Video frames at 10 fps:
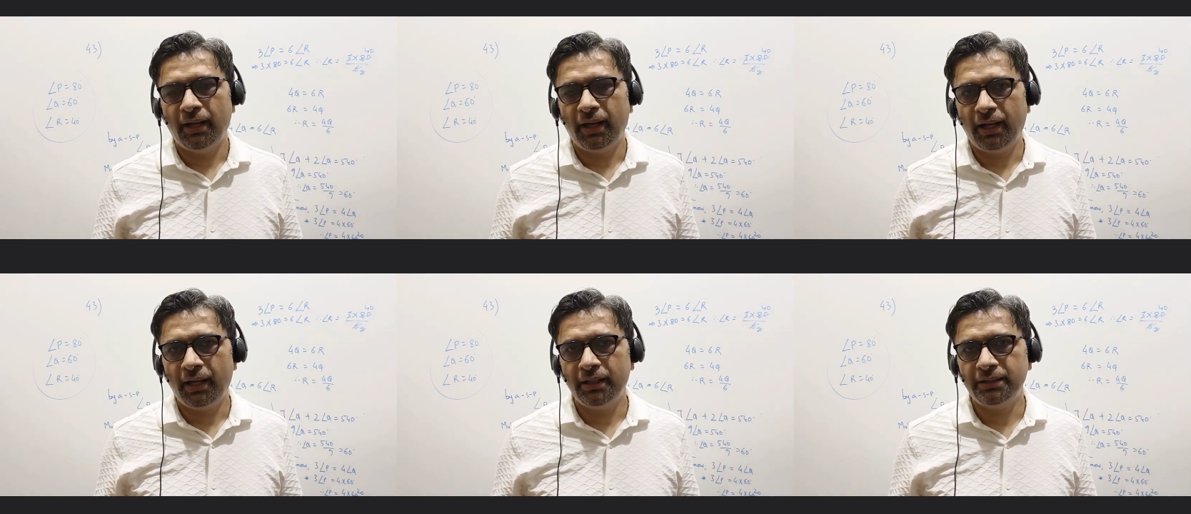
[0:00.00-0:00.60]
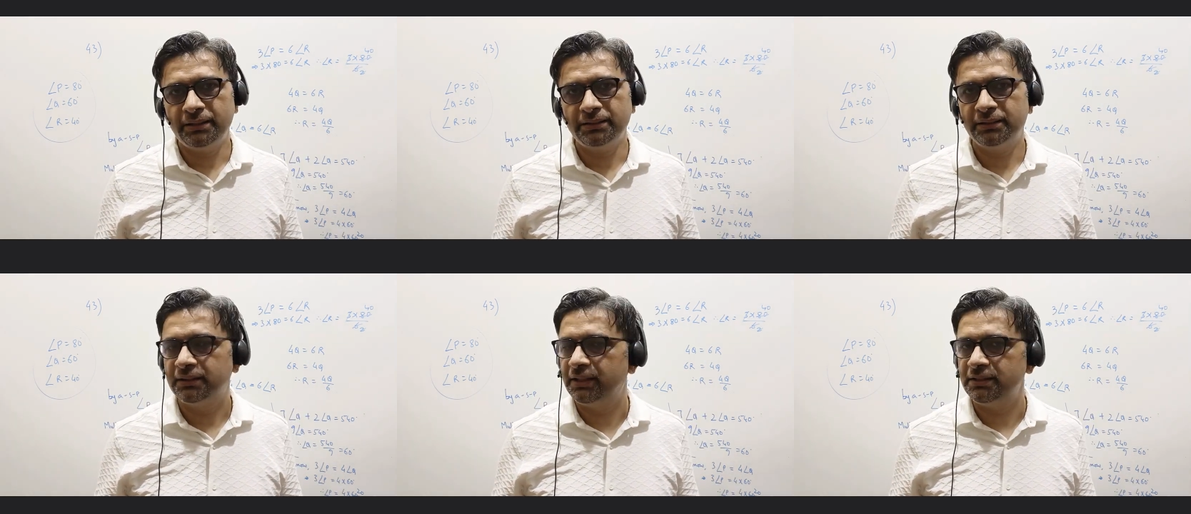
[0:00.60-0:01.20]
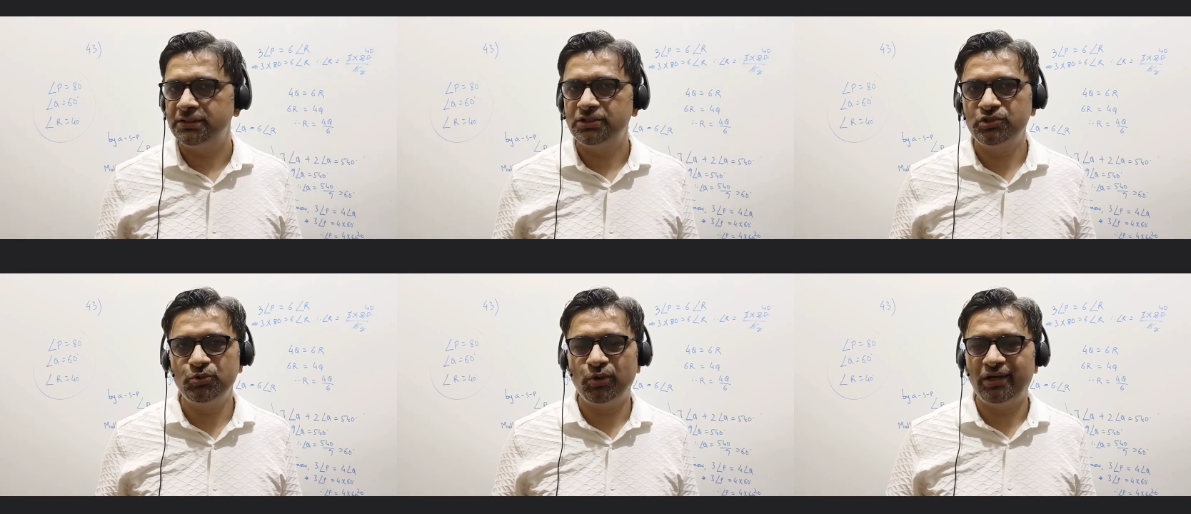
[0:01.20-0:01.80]
and get
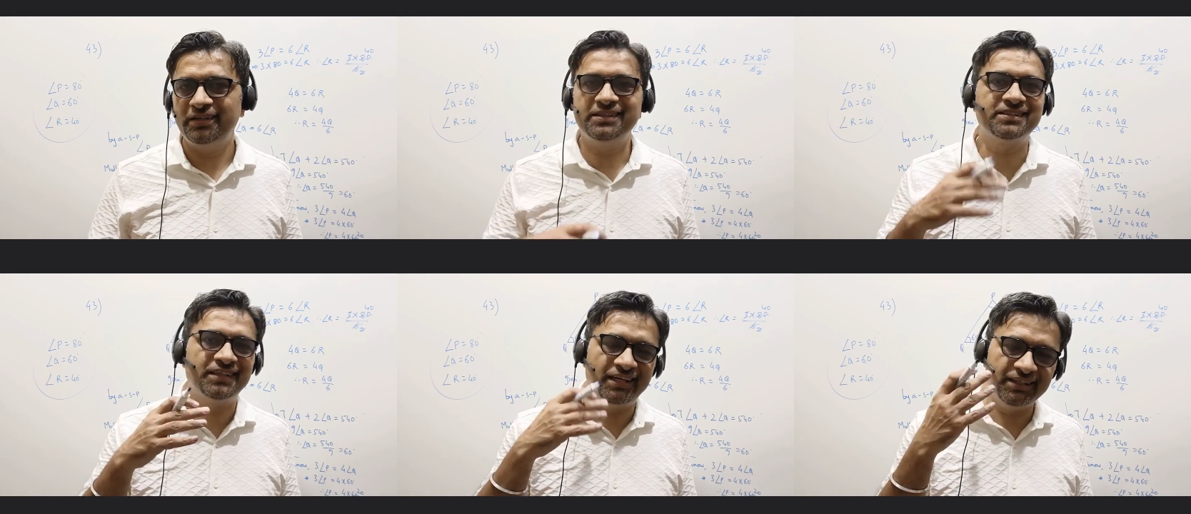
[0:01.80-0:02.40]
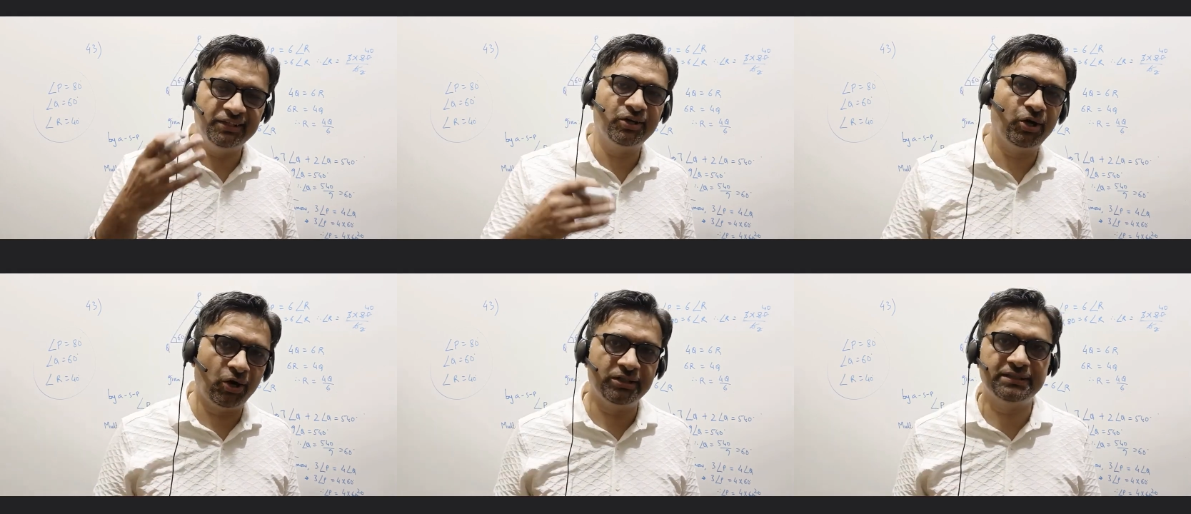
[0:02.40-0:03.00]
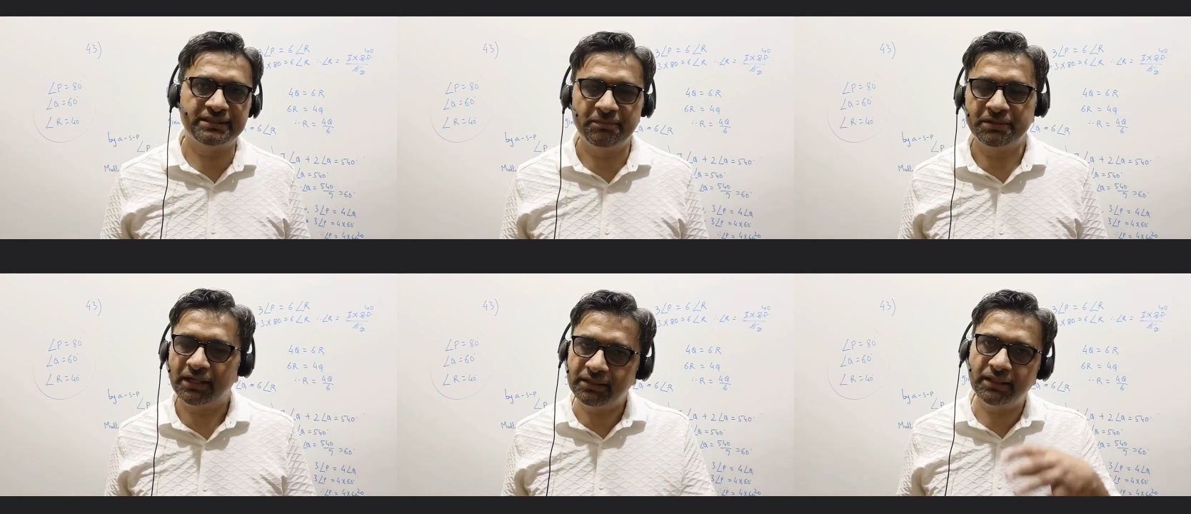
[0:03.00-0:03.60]
to understanding the concept,
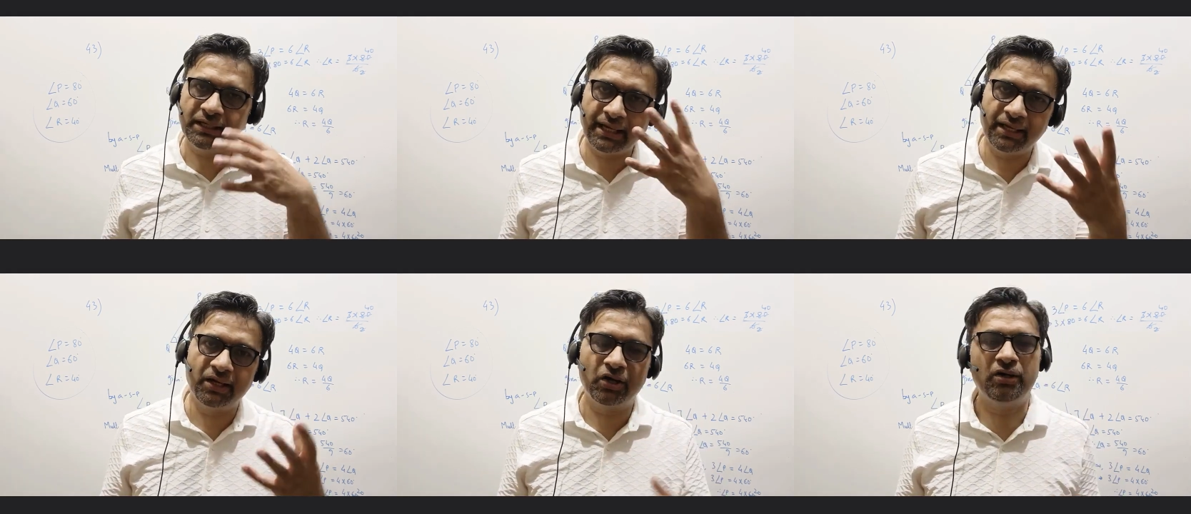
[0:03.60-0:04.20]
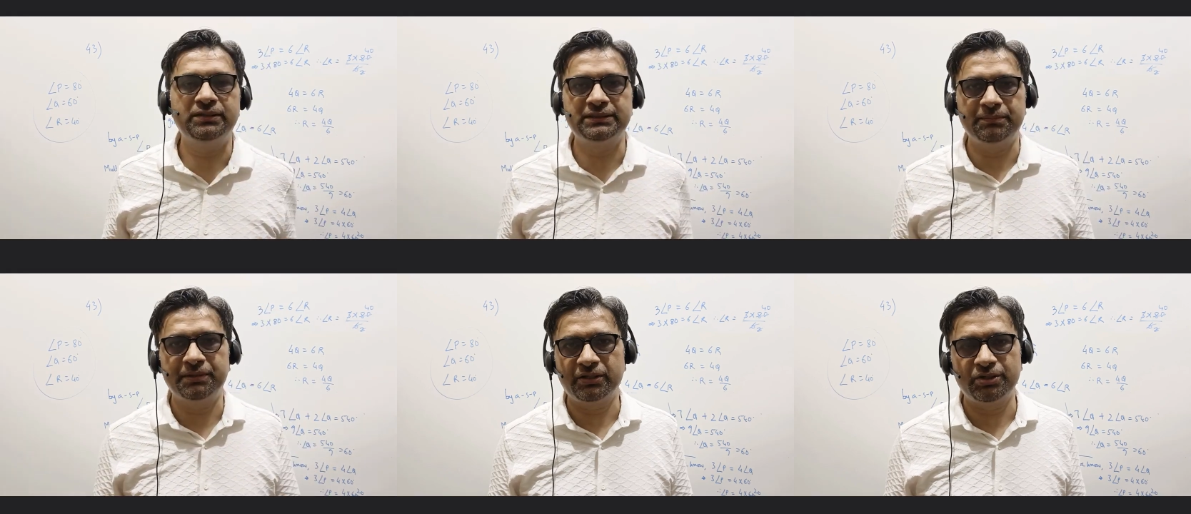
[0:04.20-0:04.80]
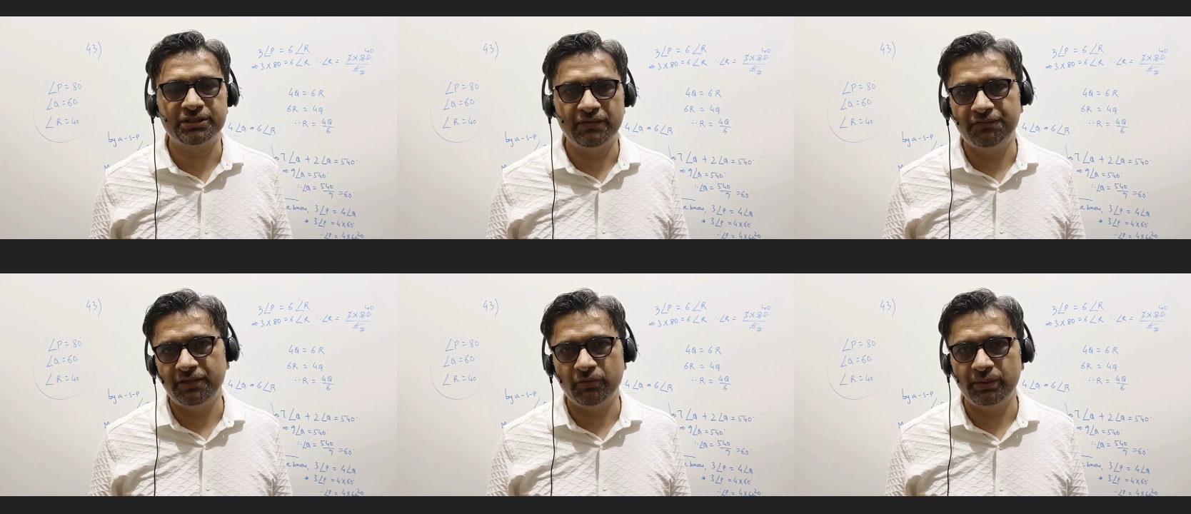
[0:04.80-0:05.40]
the underlying concept across
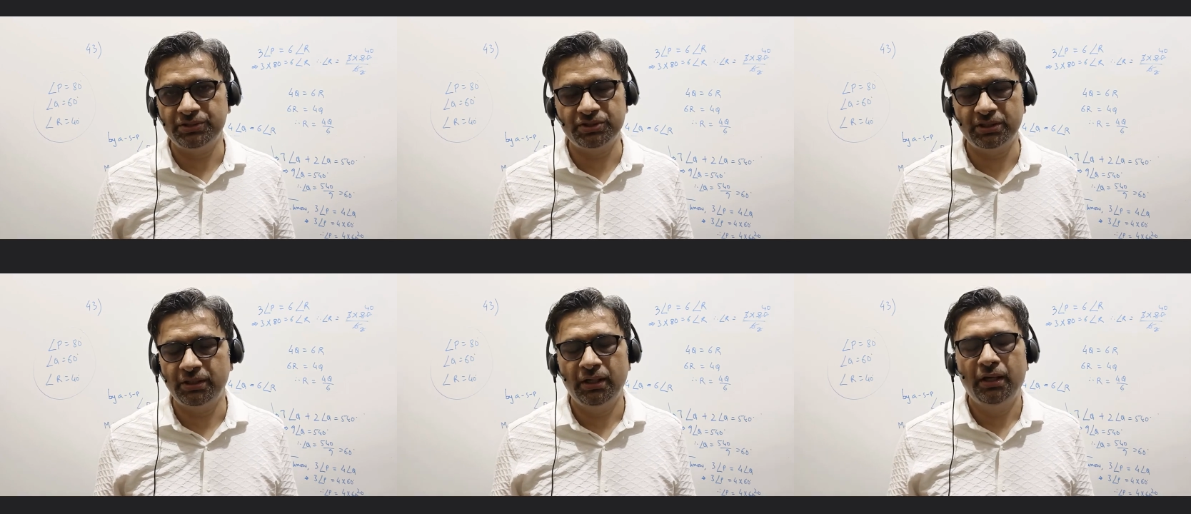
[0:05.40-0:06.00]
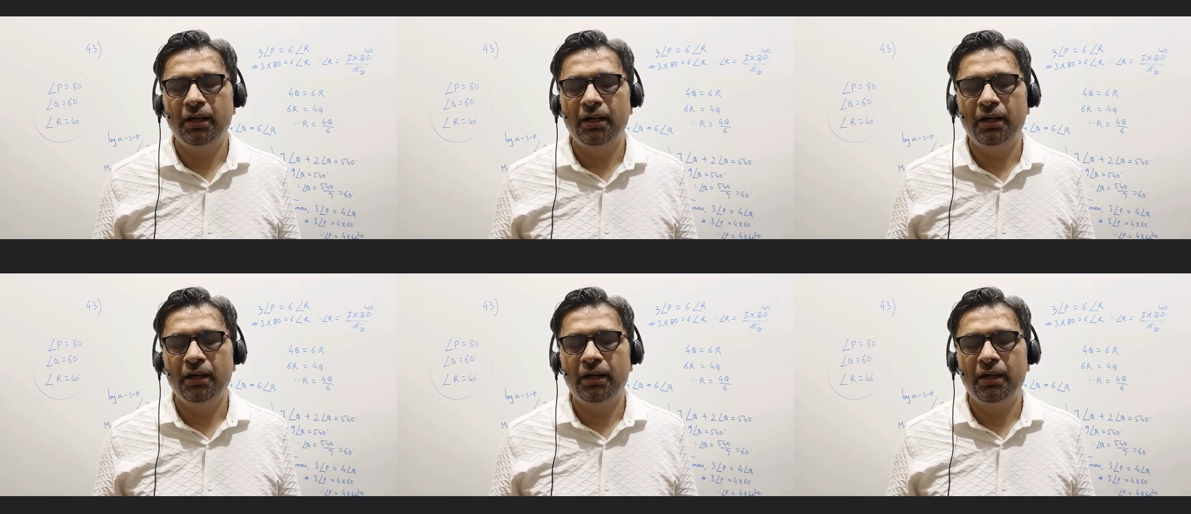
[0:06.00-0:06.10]
every question.